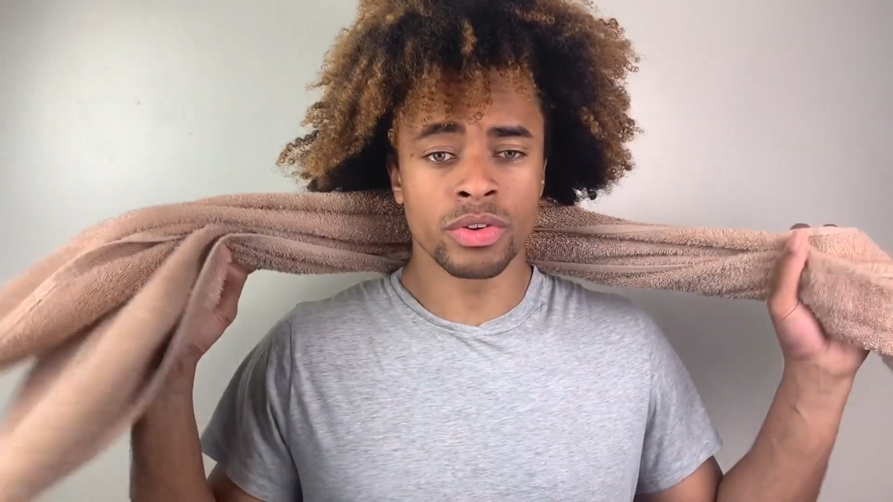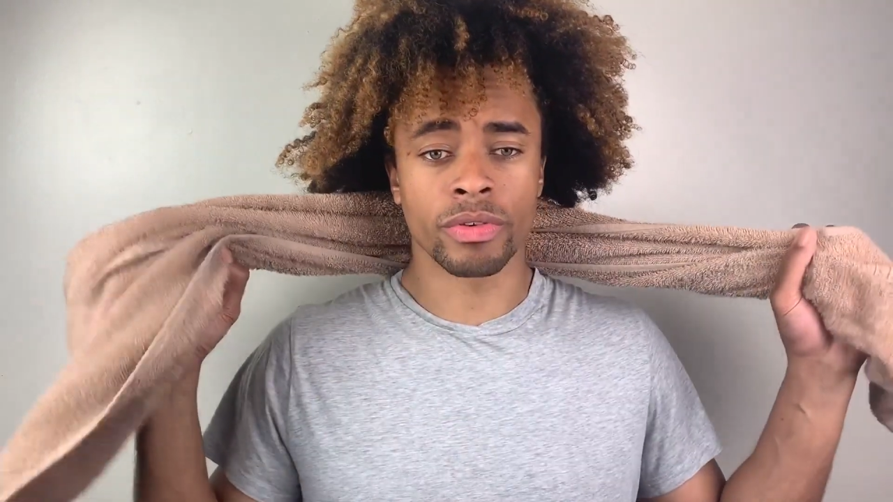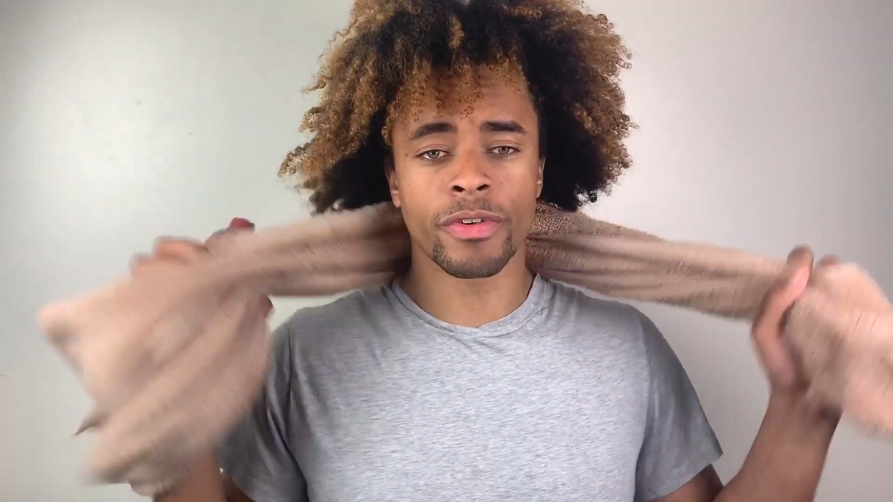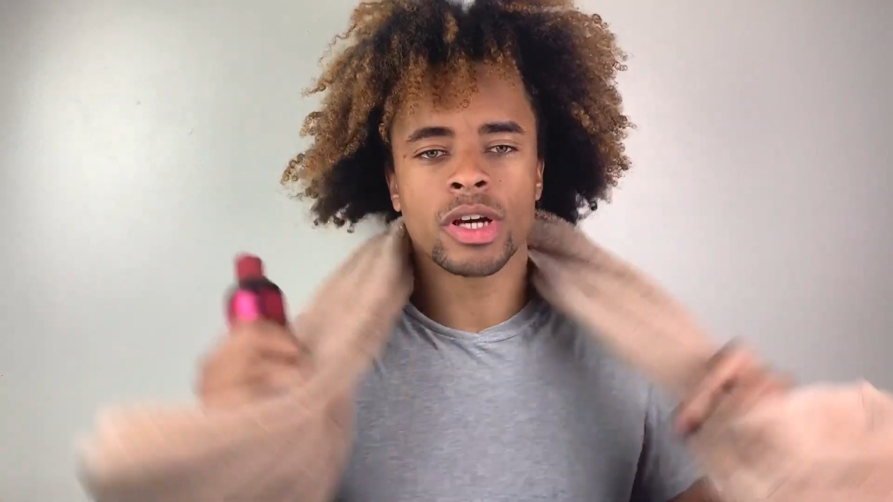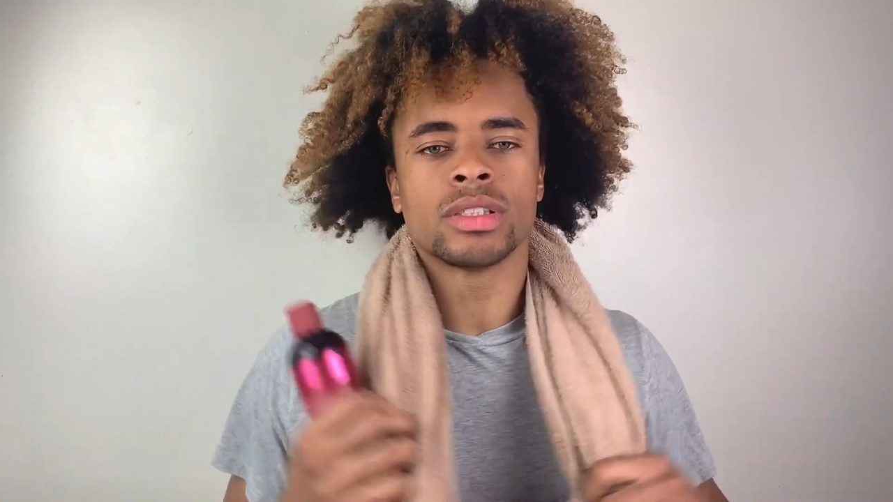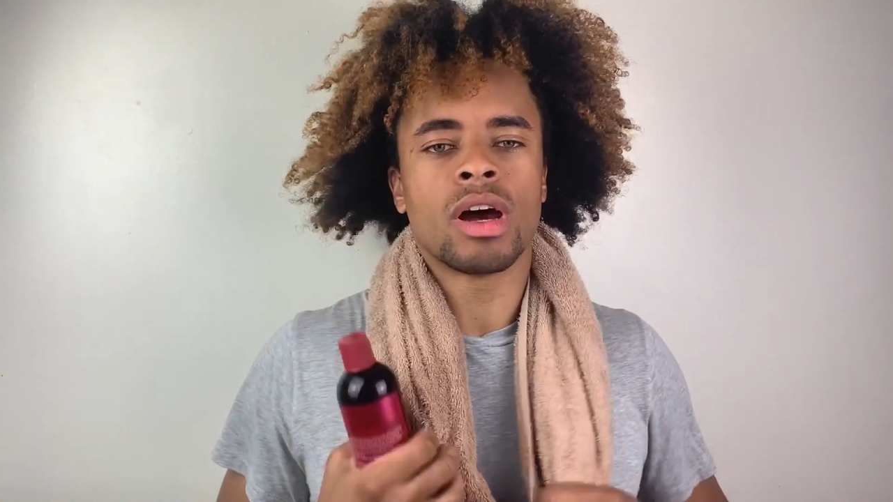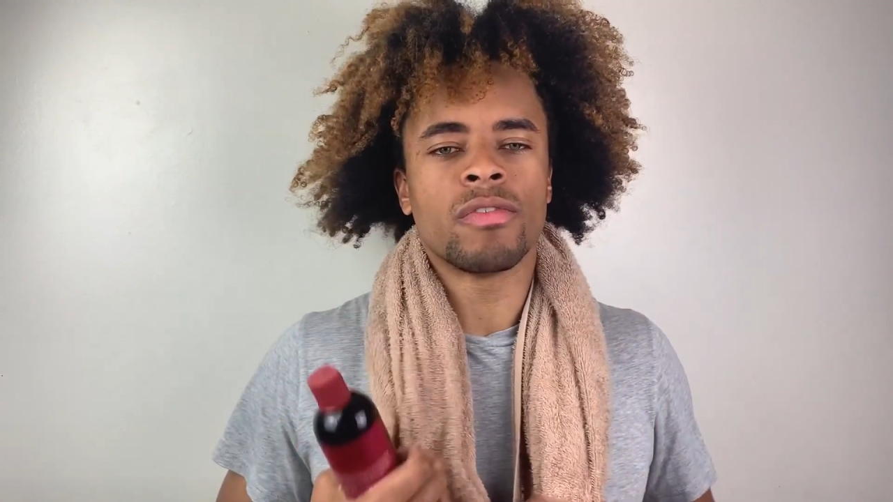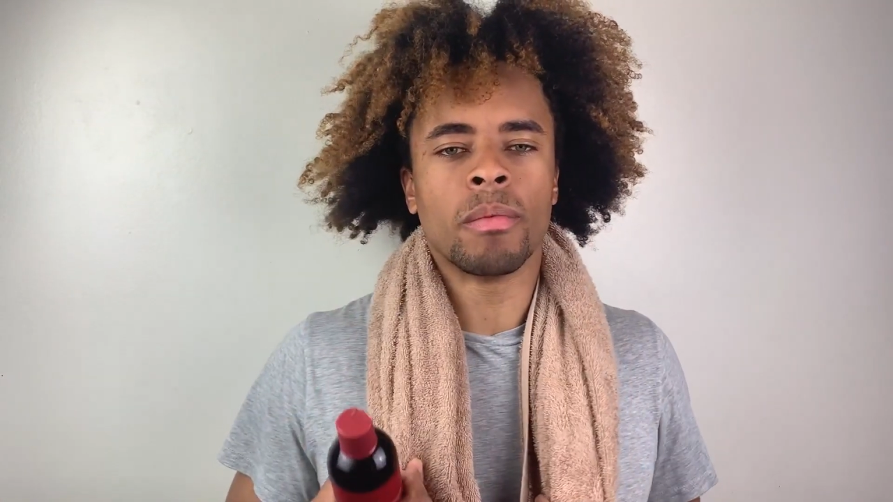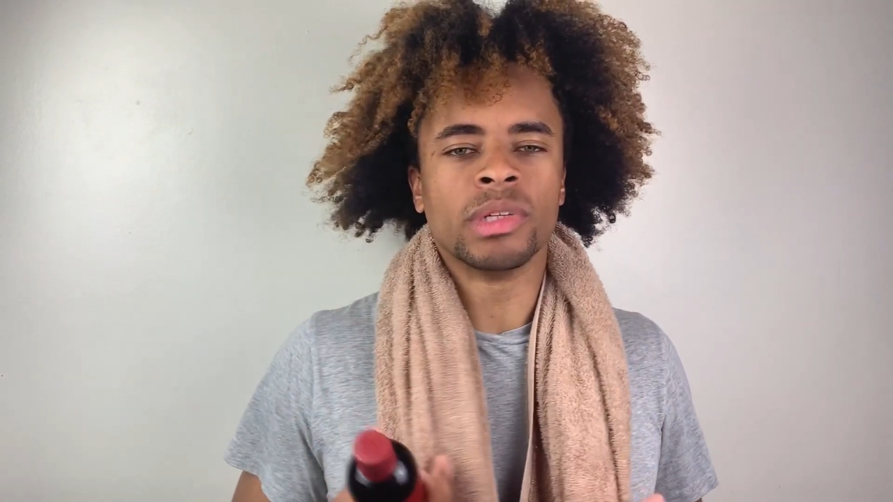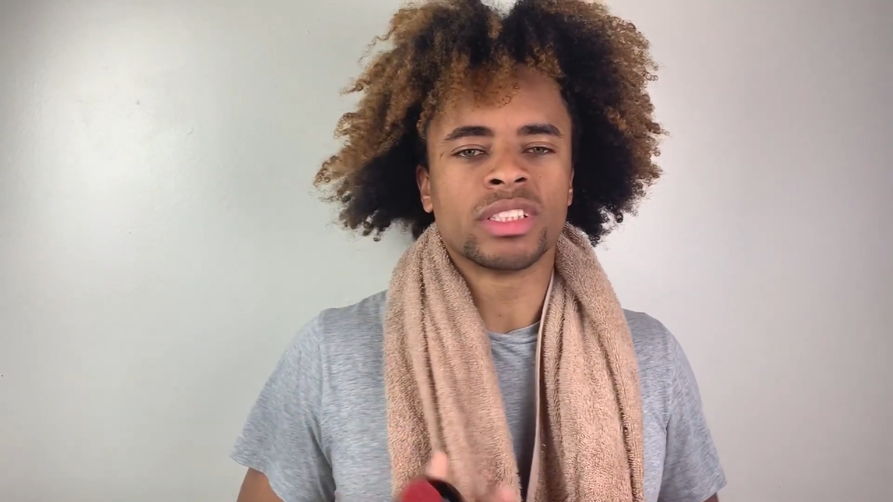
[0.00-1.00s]
So first
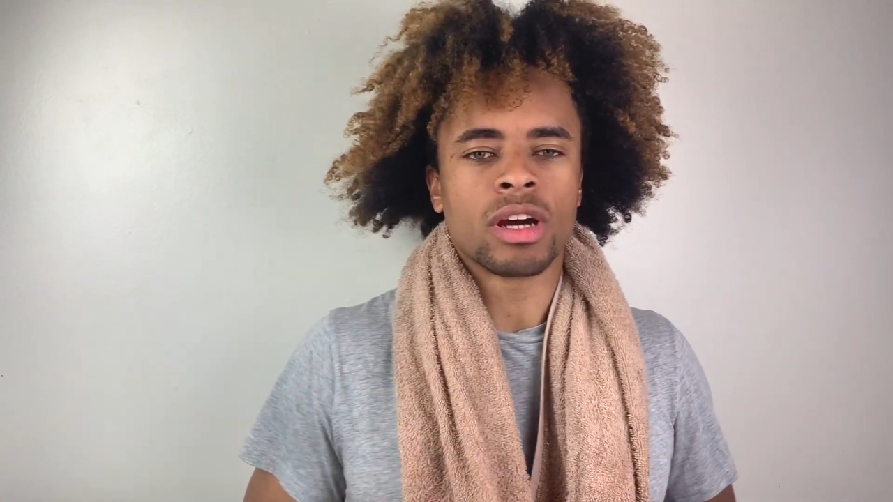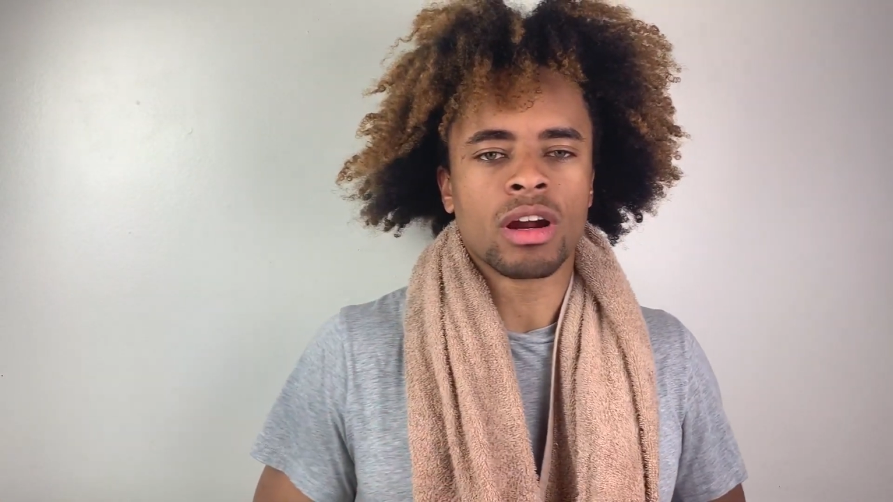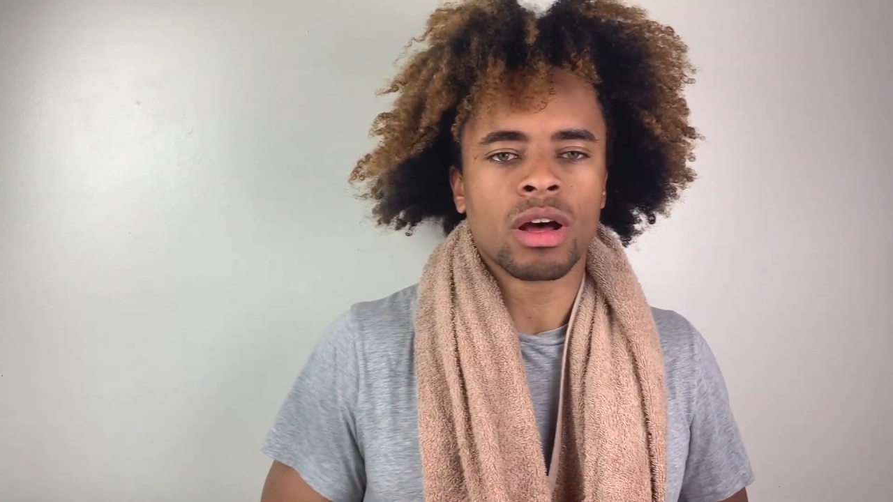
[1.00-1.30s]
off, I'm going to start